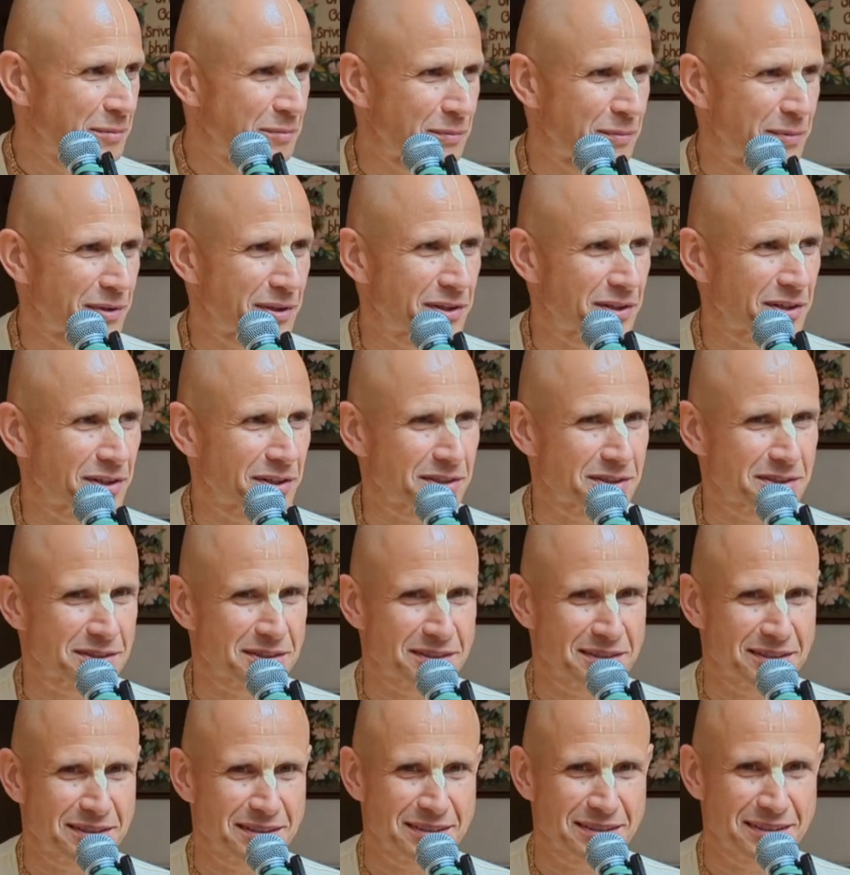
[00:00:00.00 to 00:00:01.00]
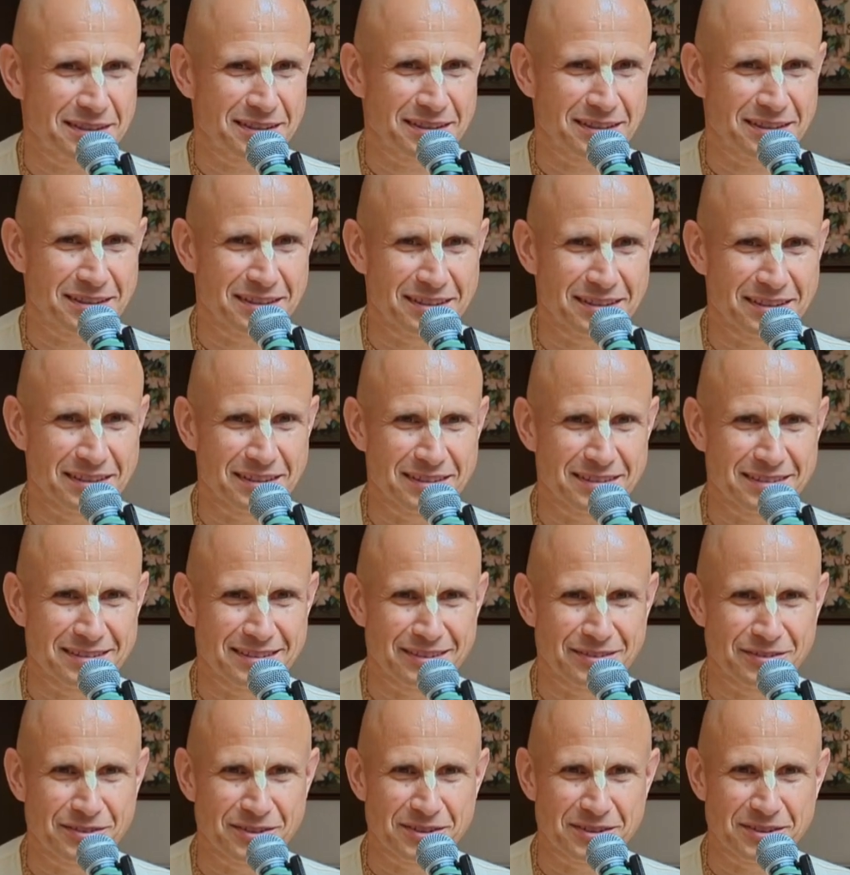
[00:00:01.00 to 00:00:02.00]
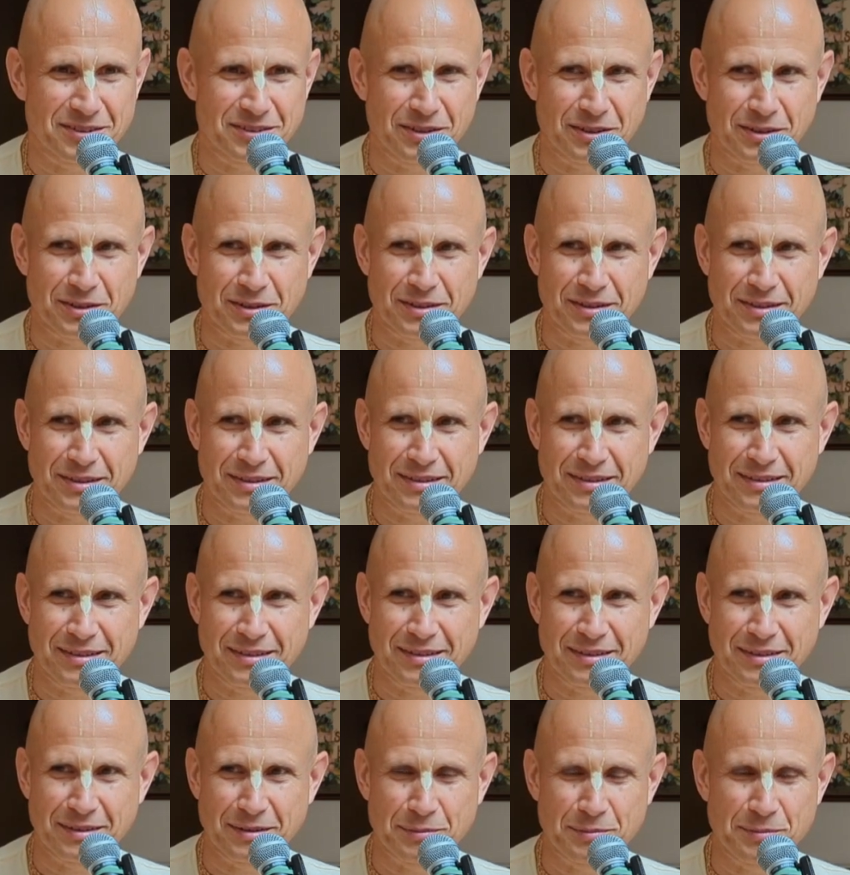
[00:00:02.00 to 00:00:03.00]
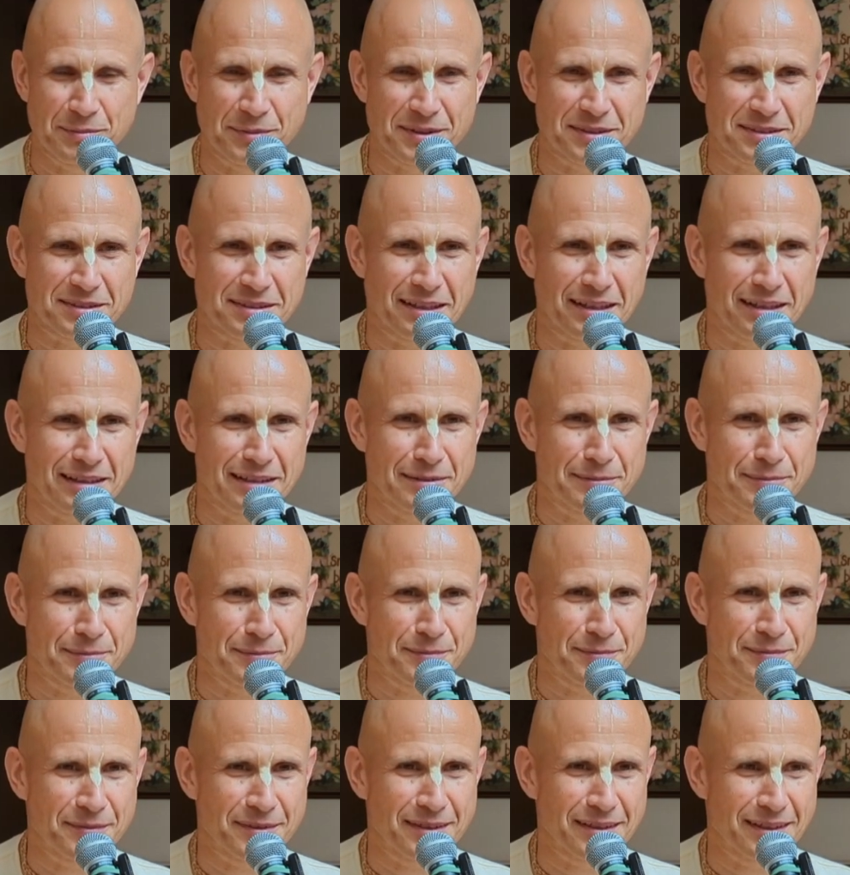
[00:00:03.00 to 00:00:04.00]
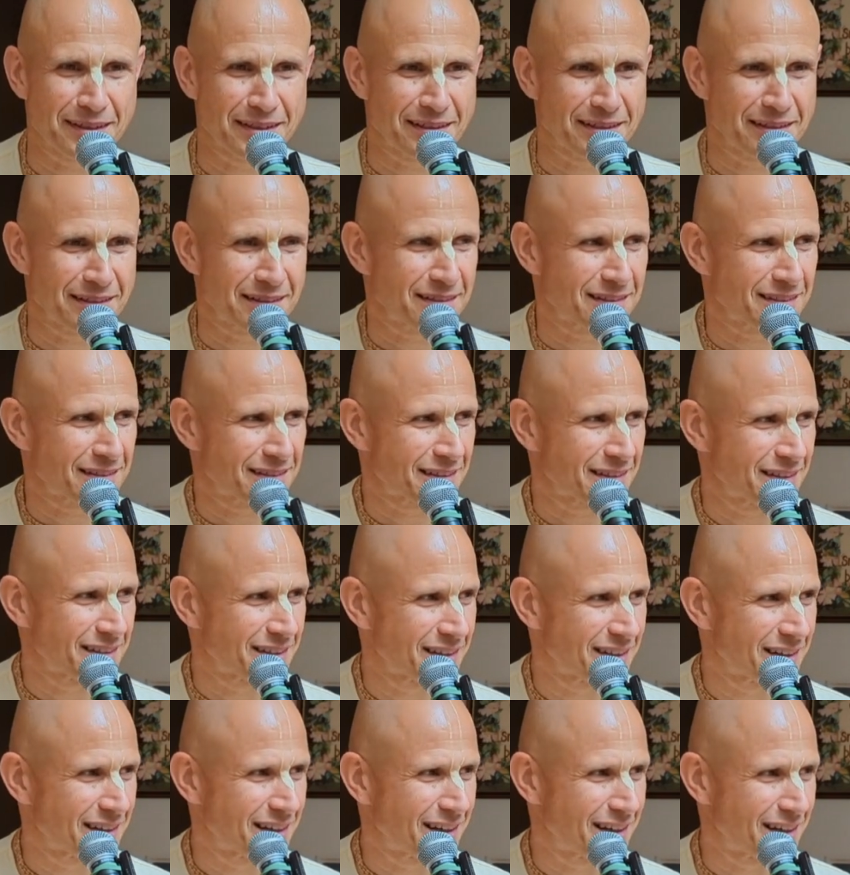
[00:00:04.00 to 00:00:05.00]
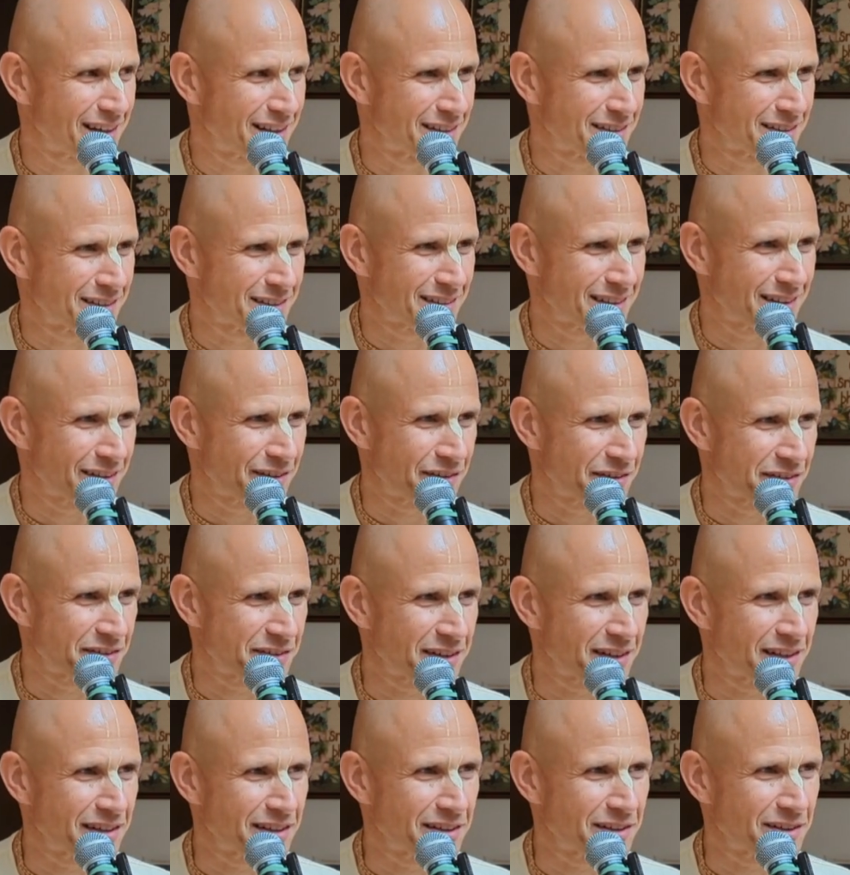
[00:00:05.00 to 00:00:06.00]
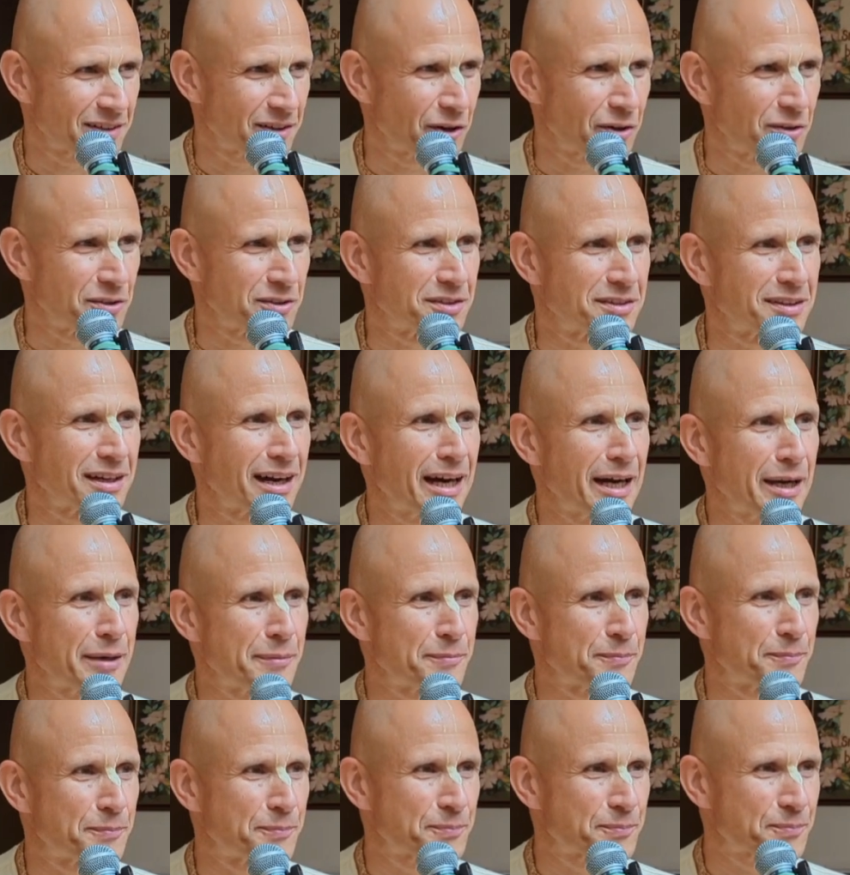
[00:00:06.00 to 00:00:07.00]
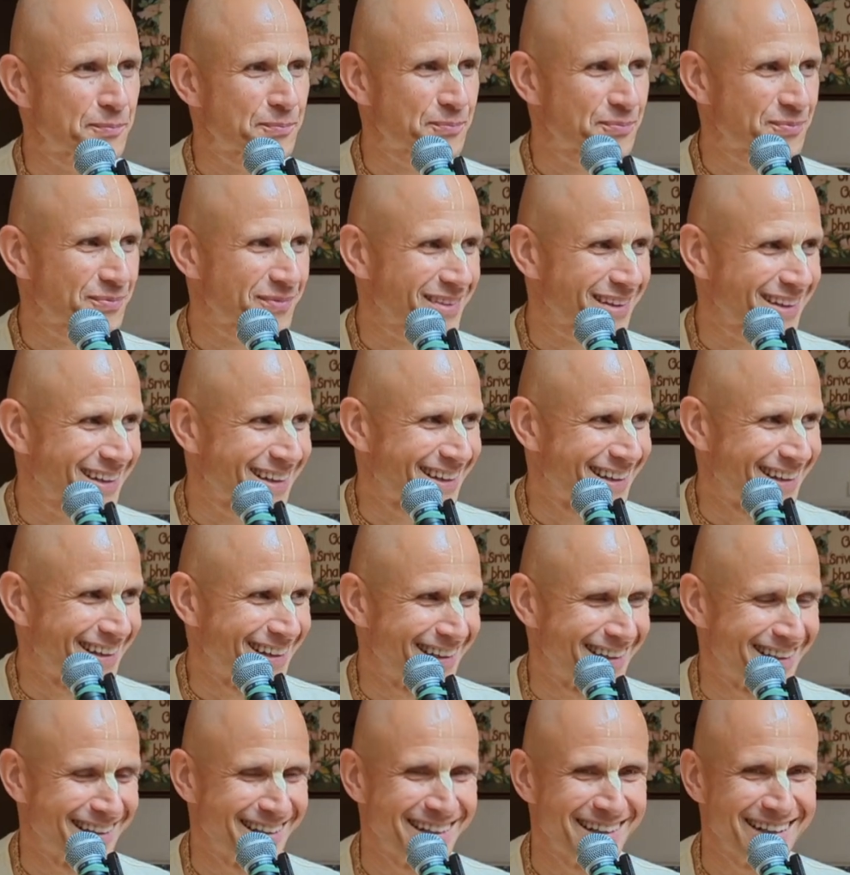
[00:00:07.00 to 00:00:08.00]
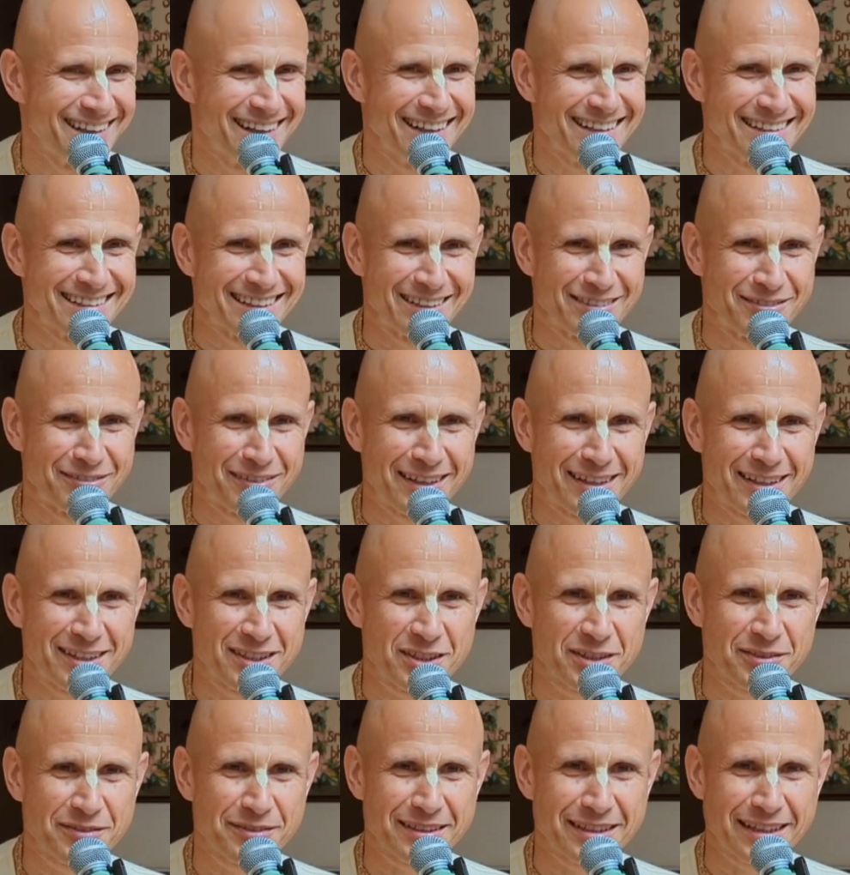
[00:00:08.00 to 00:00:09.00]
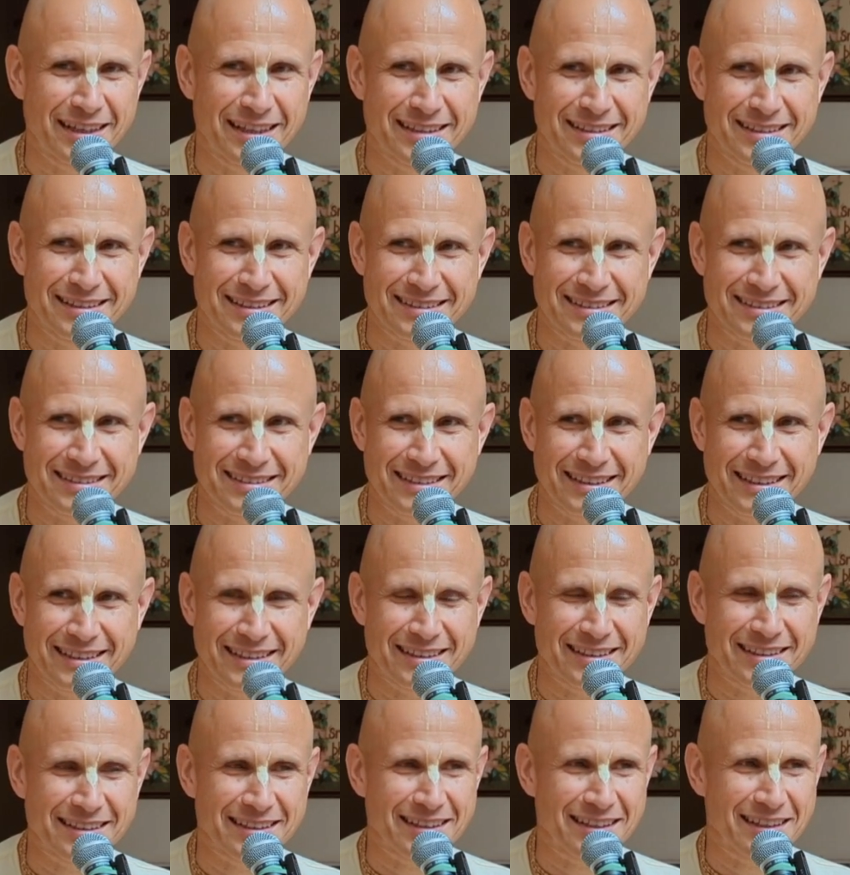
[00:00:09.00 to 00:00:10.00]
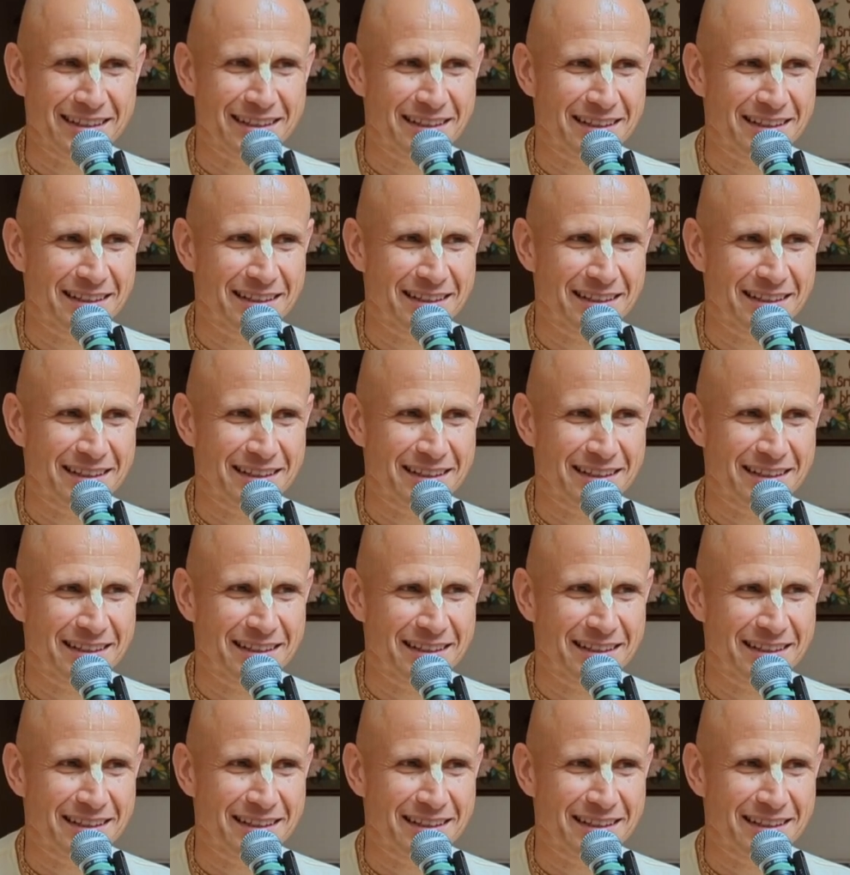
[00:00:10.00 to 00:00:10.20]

because there was not prasadam and everything on time. That when Shivananda Sen